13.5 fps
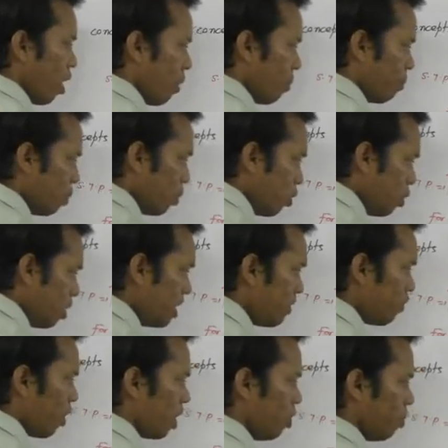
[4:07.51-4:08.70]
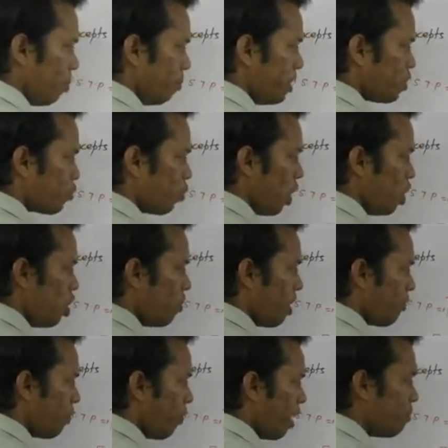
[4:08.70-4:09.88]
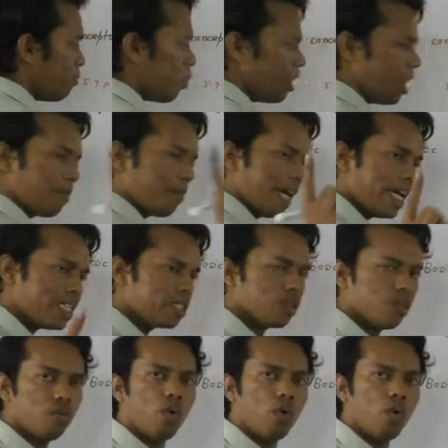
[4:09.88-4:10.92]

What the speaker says: molar volume means volume of 1 mole of gas,